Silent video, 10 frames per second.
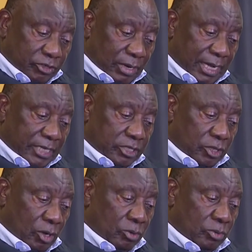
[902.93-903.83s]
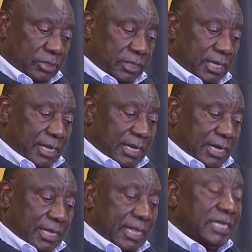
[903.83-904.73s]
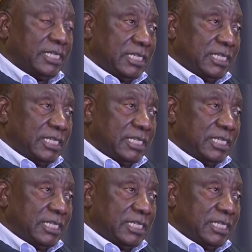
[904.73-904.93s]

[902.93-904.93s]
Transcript: and isolate those